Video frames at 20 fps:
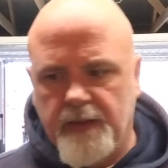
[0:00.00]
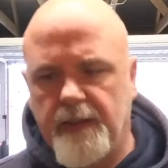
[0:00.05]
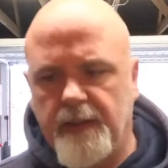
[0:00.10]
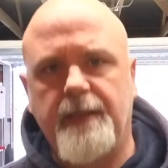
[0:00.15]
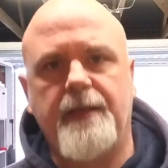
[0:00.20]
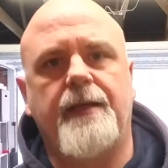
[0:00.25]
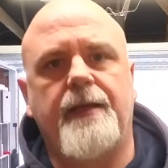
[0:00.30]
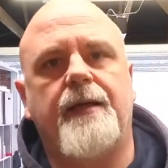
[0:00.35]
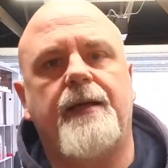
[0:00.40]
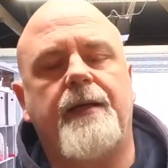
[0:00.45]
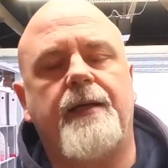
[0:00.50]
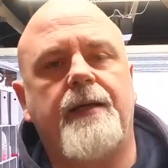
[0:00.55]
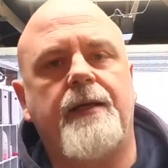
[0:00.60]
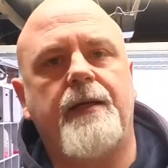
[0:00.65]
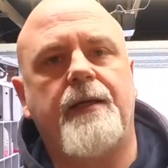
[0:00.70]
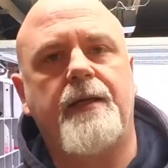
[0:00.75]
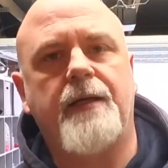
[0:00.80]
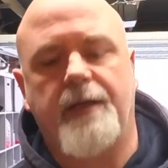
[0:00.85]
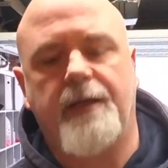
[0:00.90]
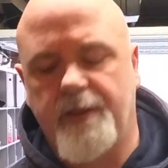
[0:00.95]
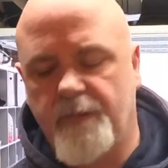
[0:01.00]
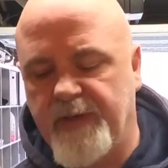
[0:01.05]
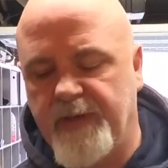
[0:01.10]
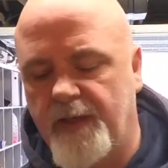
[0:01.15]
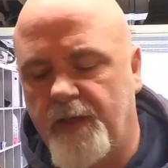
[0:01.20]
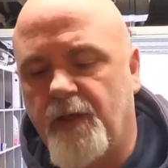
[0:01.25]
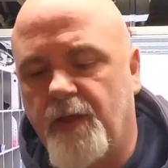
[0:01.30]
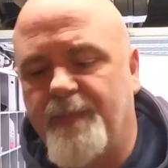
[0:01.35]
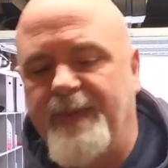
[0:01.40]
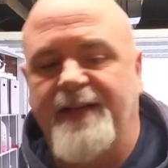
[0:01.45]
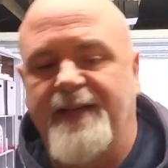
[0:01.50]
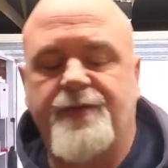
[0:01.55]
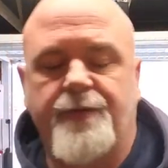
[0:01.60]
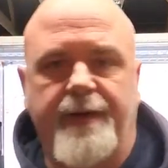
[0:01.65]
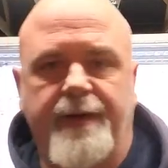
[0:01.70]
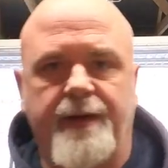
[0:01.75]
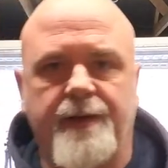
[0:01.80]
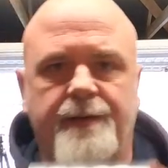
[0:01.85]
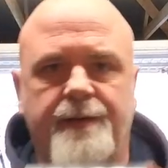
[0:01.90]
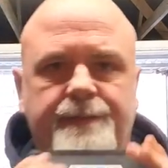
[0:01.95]
and I went and got a battery.
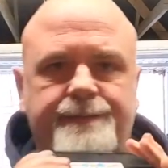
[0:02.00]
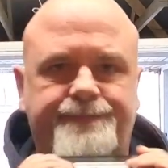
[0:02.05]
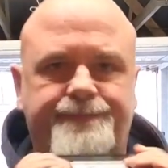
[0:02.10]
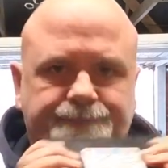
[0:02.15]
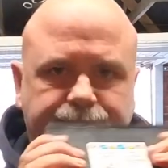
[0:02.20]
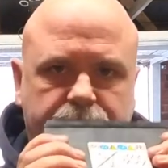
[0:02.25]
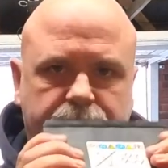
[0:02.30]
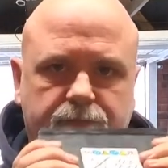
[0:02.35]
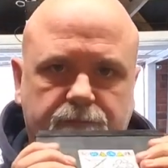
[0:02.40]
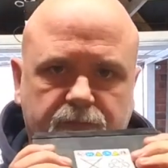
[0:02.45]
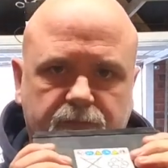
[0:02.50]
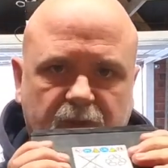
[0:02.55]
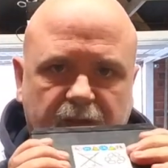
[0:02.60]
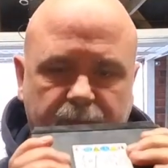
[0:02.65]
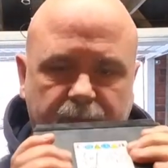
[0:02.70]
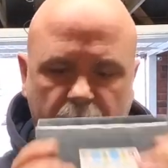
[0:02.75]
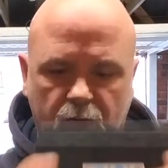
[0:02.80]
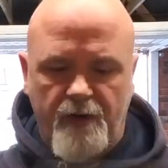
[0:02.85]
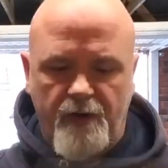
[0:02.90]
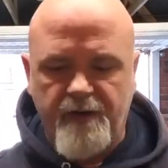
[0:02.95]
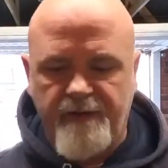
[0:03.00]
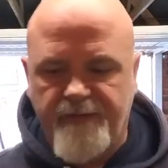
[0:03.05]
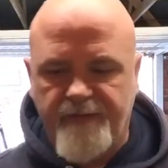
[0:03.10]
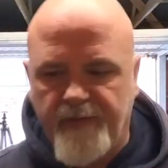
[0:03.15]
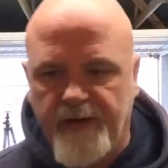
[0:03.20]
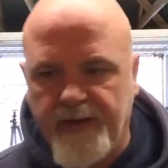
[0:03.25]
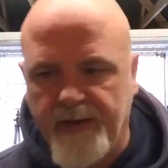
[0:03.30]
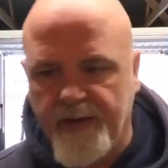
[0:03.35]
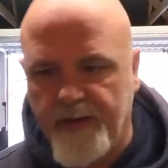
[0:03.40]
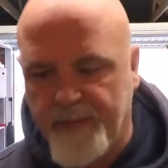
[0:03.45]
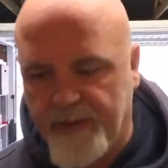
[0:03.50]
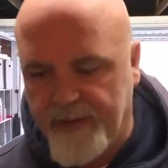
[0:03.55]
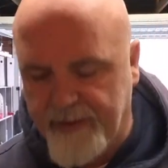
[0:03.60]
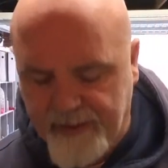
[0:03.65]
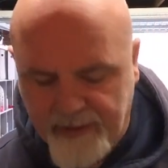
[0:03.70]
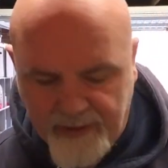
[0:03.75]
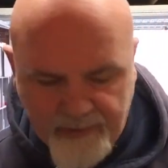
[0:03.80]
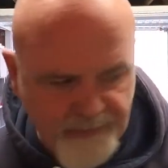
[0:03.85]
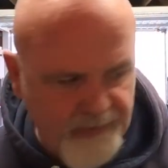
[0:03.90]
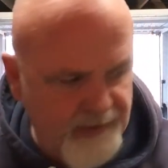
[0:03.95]
I'm not going to fire the bike
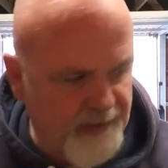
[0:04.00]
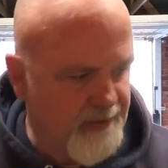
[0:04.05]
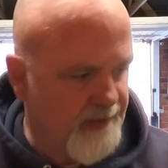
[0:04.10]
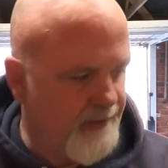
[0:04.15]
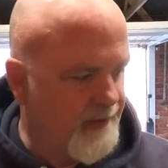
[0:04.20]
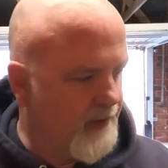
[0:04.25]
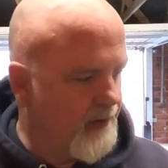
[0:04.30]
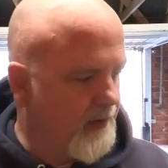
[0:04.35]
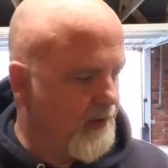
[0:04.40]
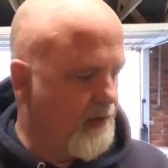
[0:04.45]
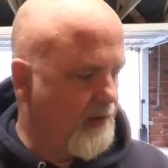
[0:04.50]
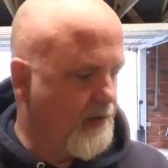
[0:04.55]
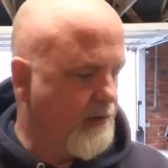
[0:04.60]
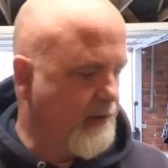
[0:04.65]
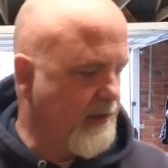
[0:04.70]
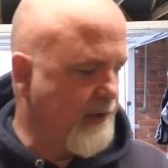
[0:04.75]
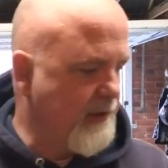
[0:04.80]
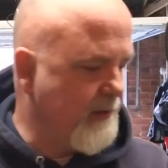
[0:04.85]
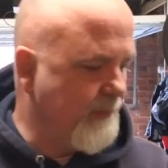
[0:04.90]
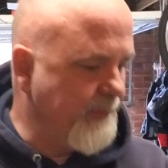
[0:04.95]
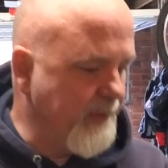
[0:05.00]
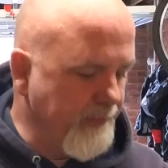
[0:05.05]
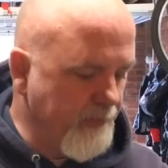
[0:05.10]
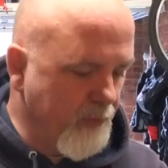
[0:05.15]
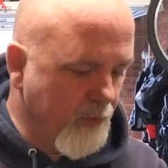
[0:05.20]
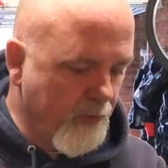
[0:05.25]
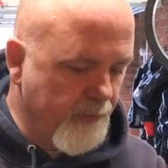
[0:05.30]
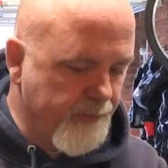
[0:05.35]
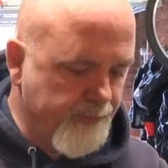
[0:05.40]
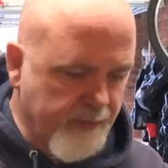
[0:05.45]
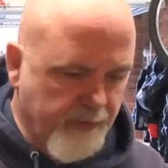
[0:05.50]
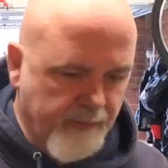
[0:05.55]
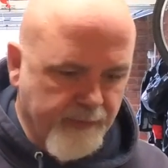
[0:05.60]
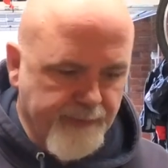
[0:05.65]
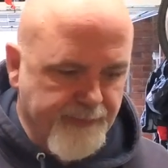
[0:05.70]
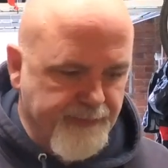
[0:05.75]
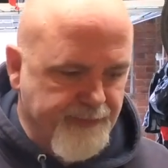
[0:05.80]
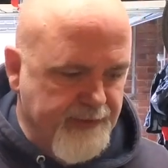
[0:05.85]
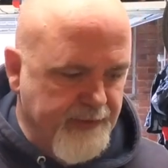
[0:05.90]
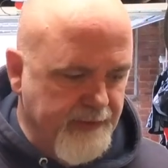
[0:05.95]
up because I think that could be more
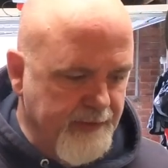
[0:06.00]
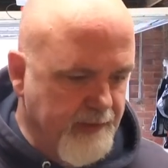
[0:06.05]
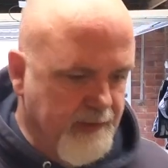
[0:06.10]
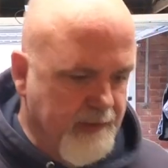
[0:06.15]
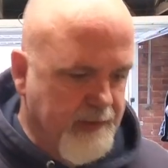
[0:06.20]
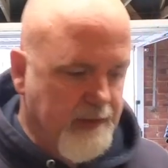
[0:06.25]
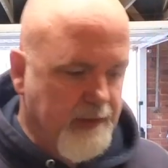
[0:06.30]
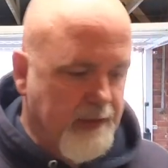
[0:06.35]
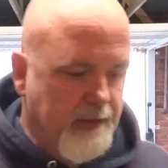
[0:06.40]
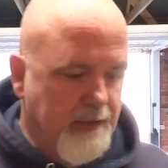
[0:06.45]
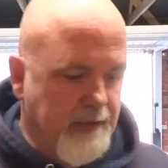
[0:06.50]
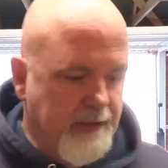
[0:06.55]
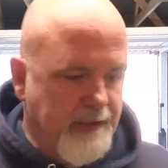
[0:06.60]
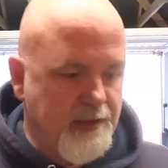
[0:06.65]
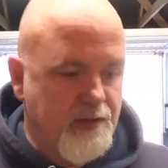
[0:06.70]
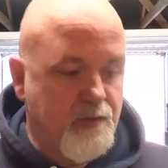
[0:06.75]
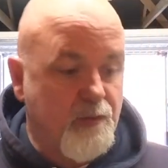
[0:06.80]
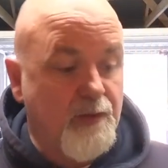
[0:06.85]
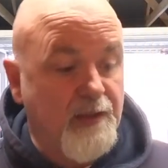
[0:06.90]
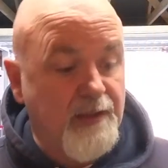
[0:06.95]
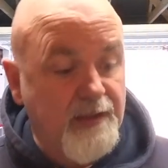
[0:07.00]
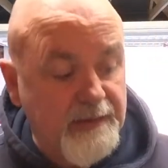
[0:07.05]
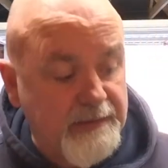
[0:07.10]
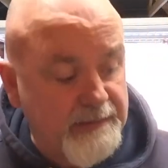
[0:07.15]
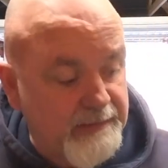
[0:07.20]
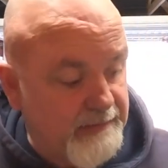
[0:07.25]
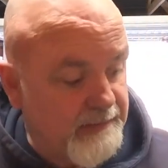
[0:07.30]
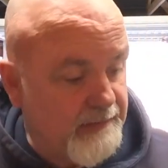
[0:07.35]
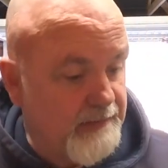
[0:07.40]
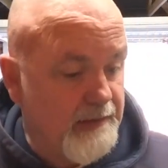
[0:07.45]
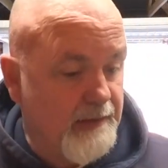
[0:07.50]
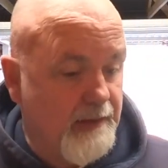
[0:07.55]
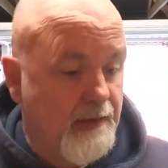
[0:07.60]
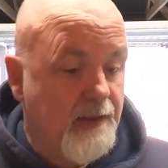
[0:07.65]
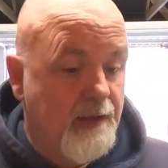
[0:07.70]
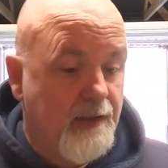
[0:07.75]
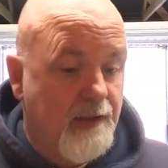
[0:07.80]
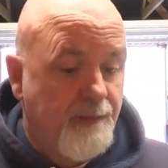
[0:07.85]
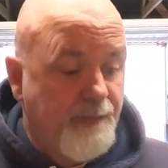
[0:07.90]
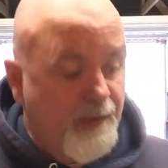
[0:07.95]
problems than it's worth,
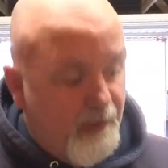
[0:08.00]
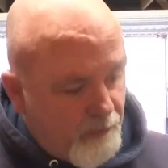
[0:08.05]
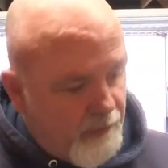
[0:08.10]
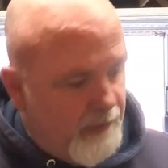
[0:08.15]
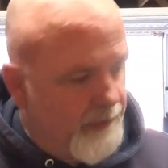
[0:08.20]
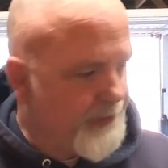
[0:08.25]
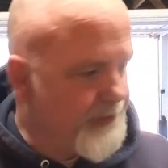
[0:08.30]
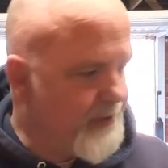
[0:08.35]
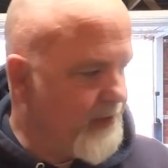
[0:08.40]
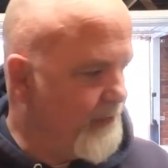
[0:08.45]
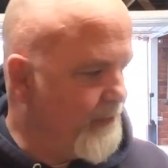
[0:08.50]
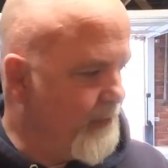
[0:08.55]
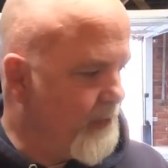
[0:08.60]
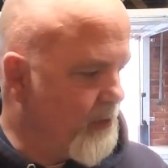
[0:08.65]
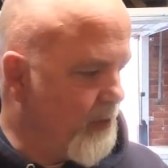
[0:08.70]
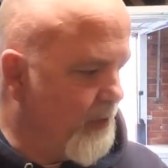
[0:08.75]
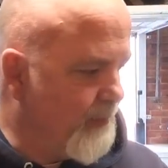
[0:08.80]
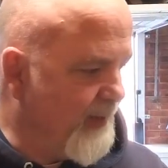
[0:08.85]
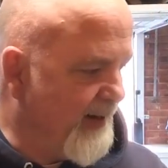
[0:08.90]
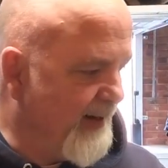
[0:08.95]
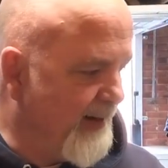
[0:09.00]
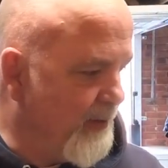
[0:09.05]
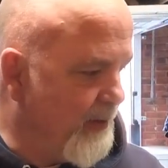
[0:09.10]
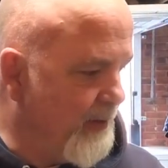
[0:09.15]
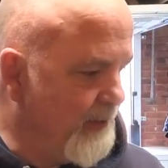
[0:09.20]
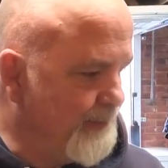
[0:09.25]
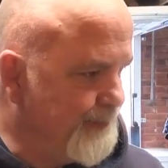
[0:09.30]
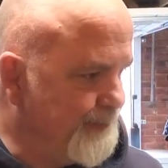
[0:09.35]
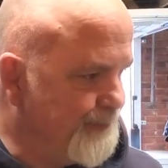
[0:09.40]
but I will see if it's got power.